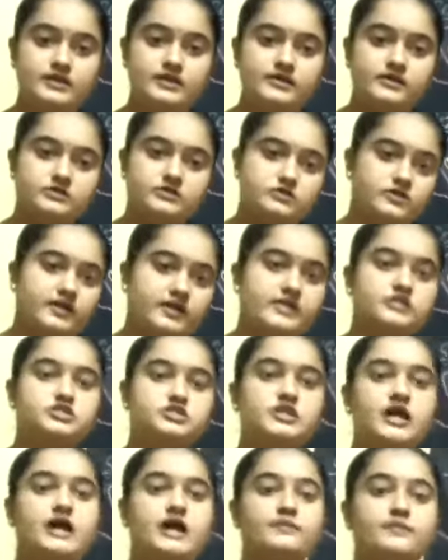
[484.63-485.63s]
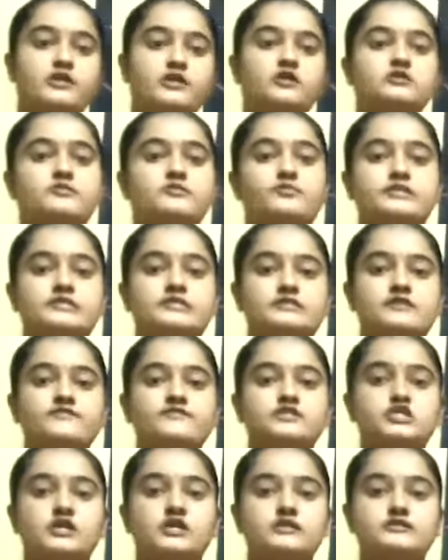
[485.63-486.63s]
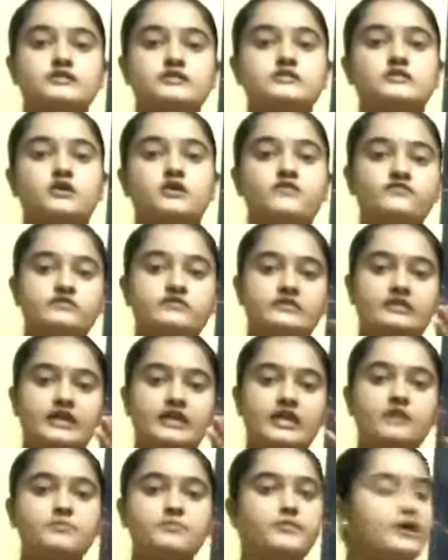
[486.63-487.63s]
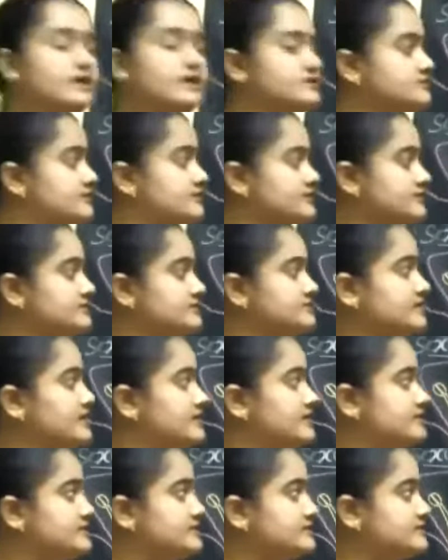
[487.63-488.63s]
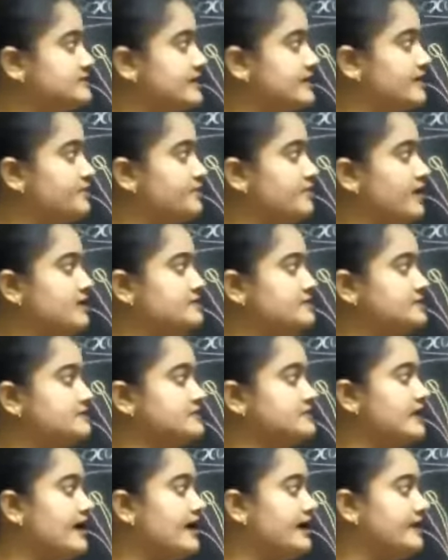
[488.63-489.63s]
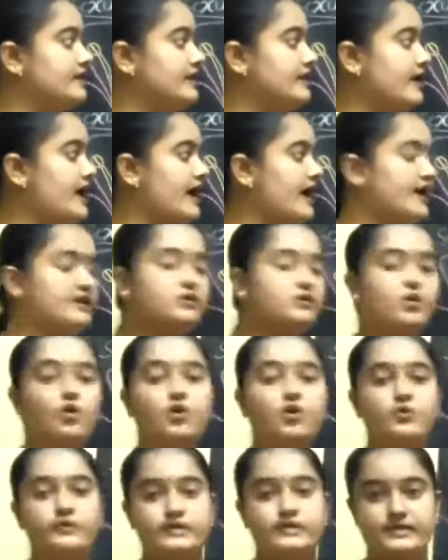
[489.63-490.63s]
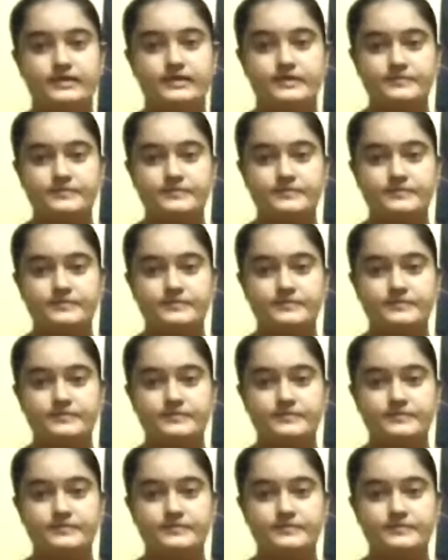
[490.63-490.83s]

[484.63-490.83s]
So each carpel or the pistil which consists of 3 parts, that is stigma, style and ovary.